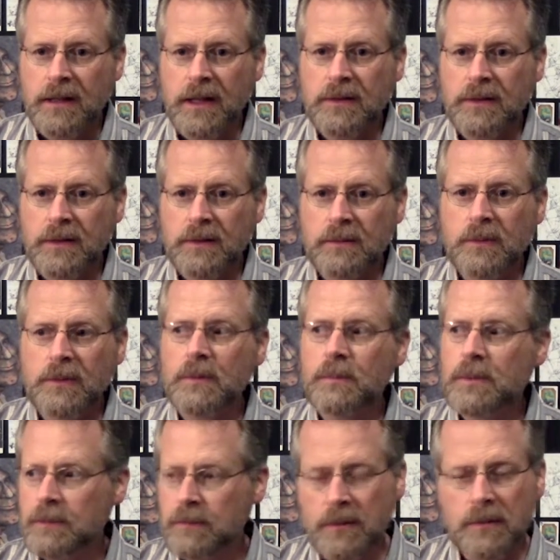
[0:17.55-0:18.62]
I think with the
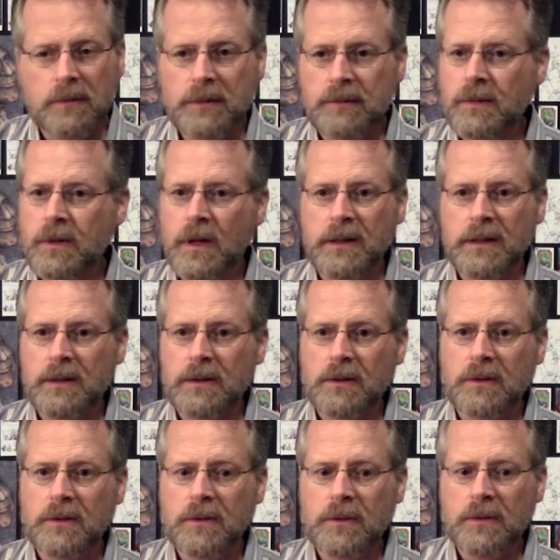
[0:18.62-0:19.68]
people that we've got
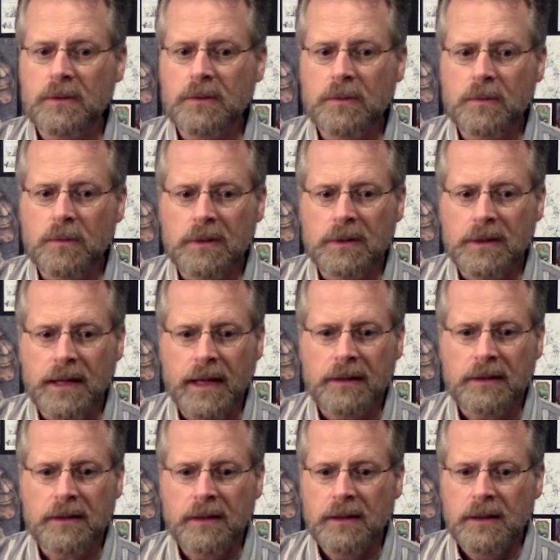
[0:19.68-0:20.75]
here, you, you will
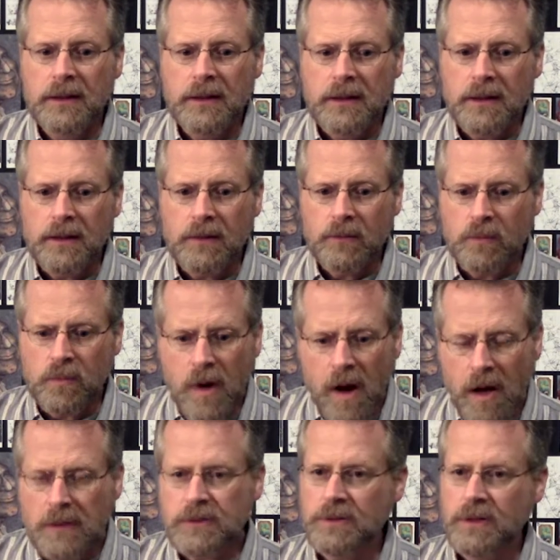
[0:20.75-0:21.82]
get
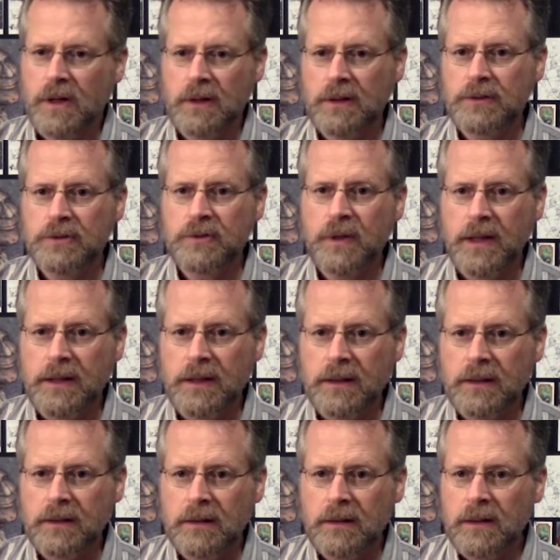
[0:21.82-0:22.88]
rock solid training
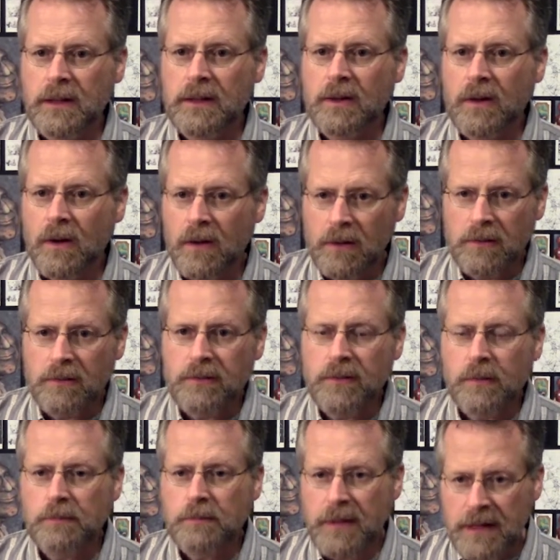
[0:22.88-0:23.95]
in all of the
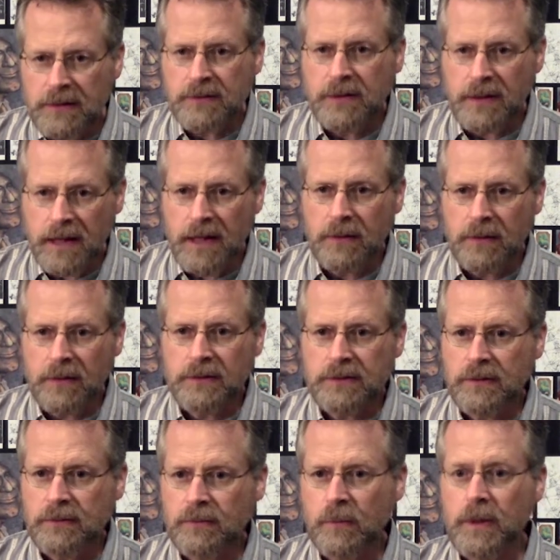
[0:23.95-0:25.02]
basic areas
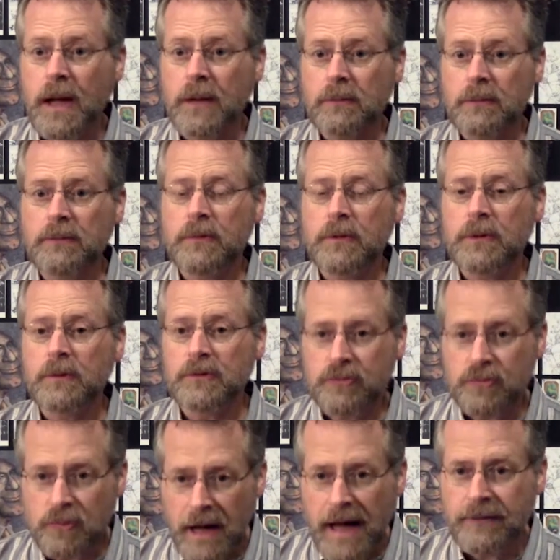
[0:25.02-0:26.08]
of what I refer to as
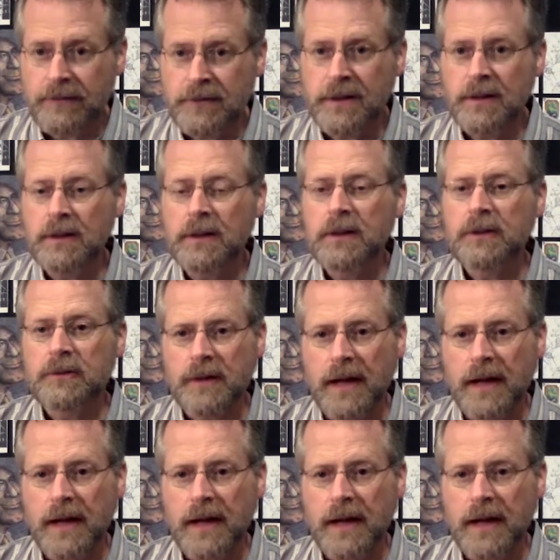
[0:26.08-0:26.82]
drafting, mm-hmm.